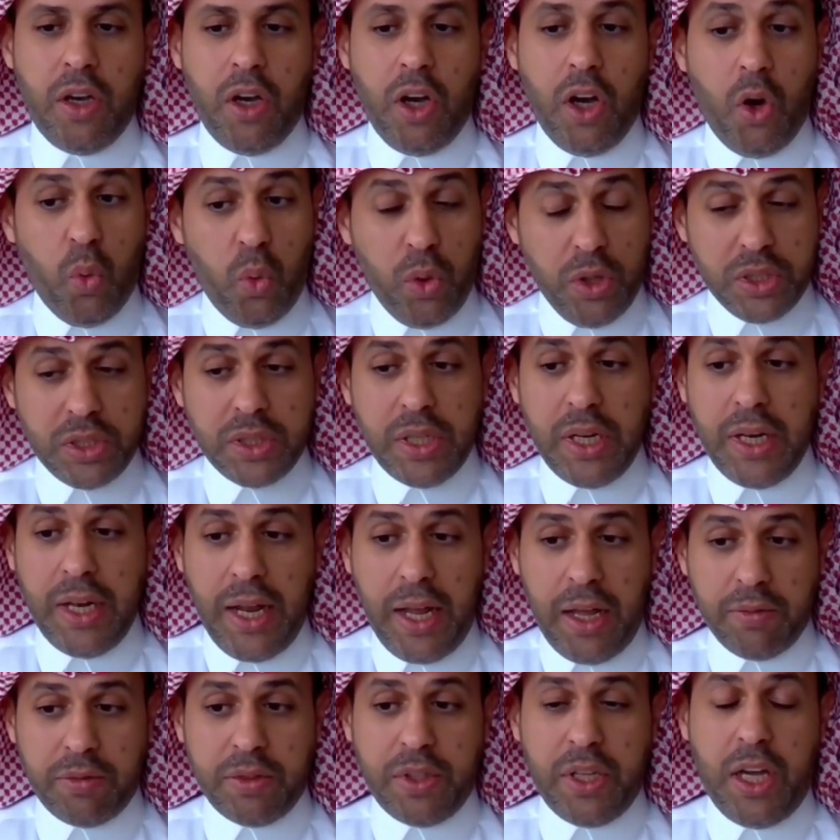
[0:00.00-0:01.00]
We still
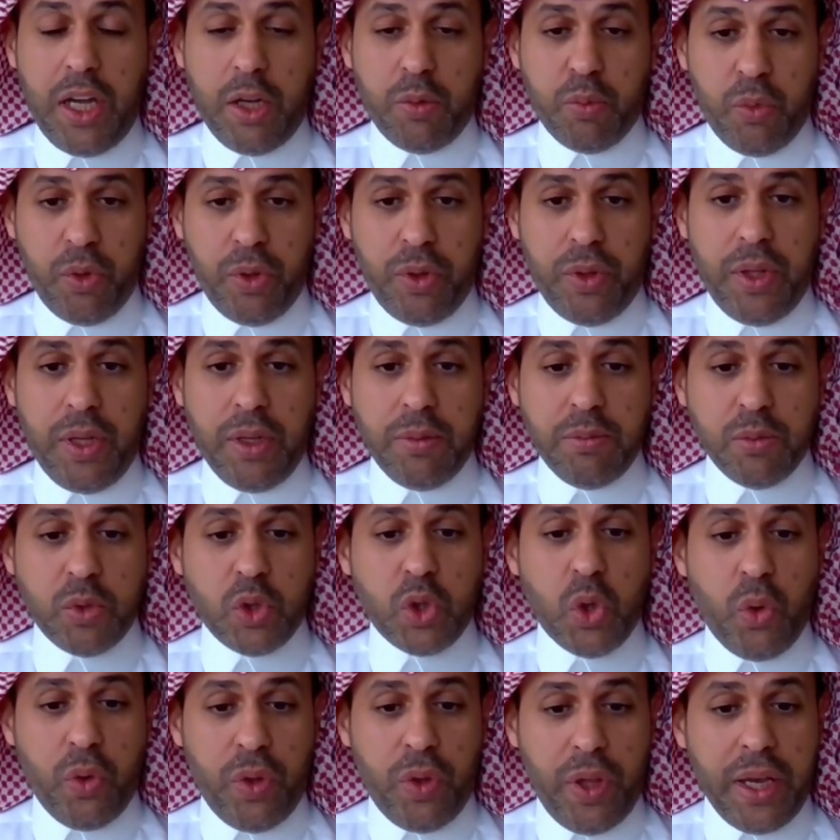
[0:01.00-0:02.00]
have time with them,
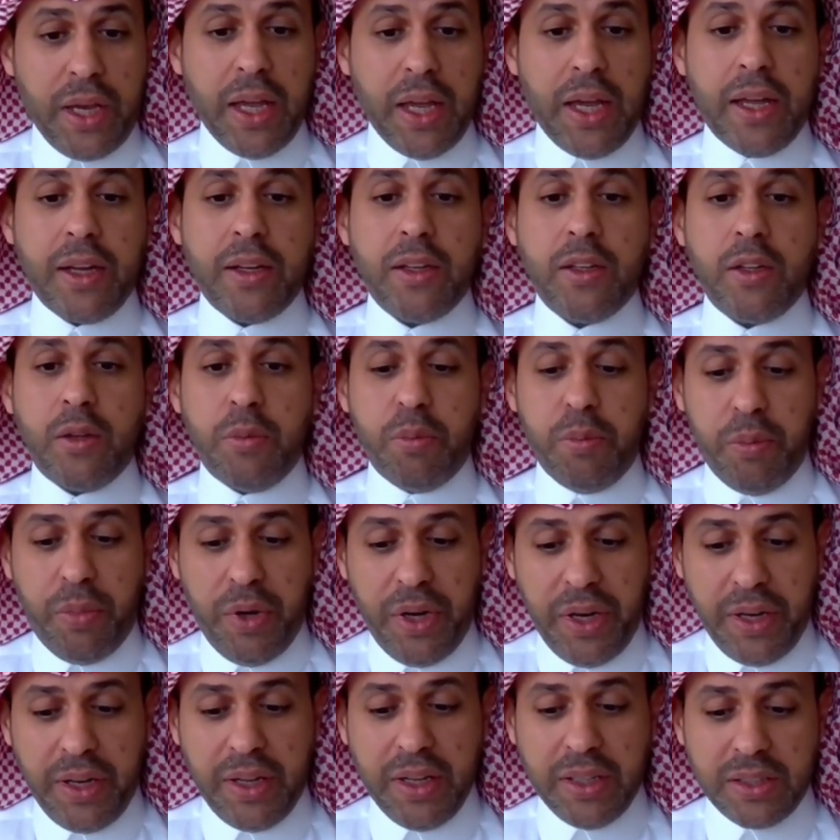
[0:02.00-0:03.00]
so they can
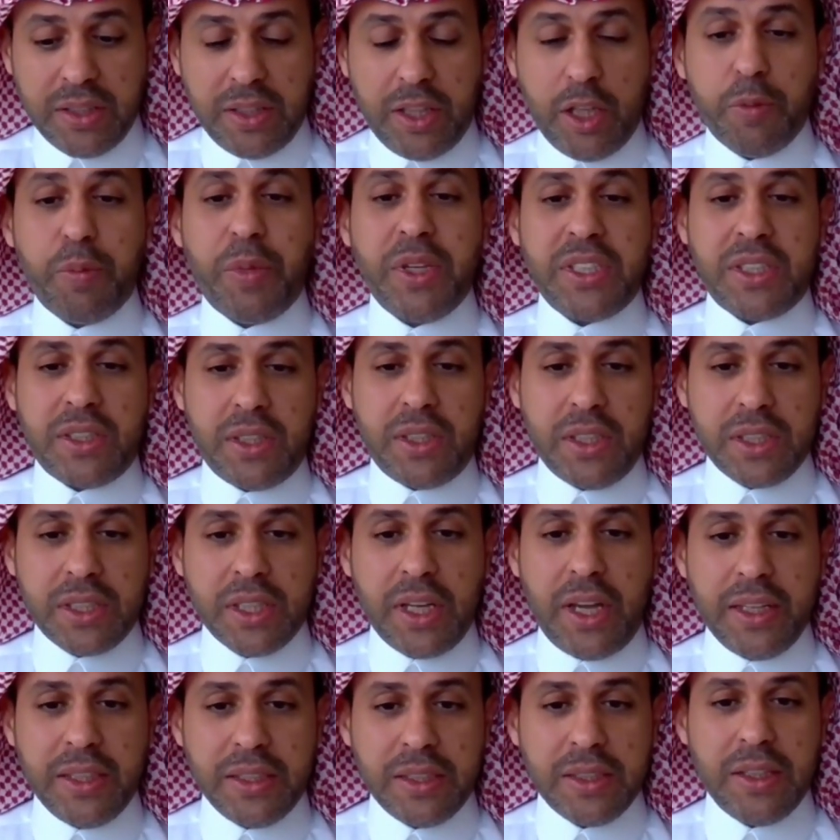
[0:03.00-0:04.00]
bring us the best
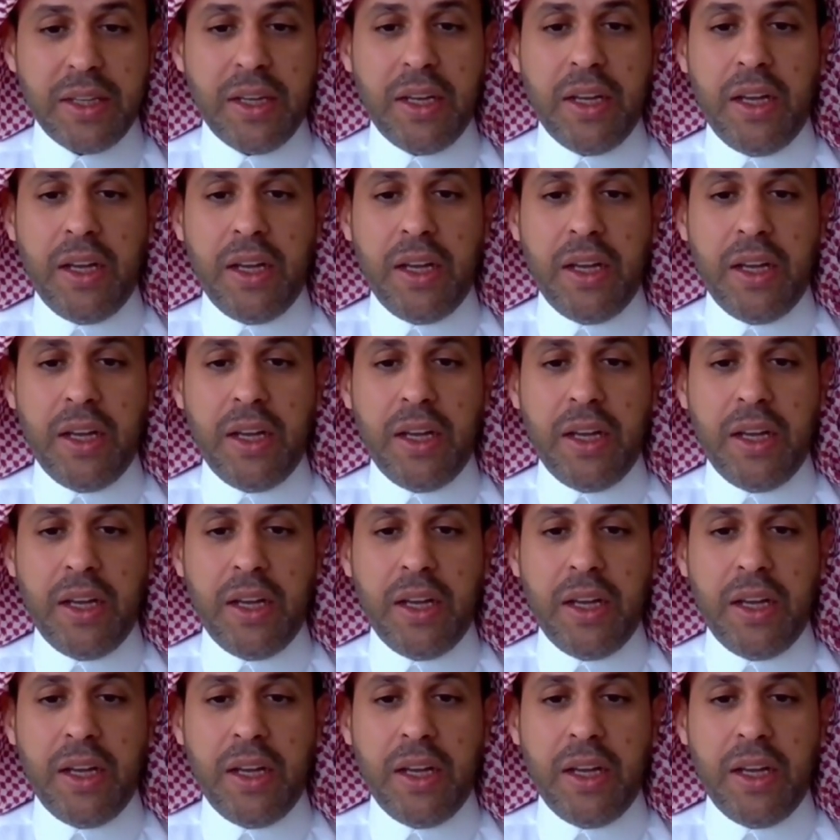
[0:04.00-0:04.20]
designs.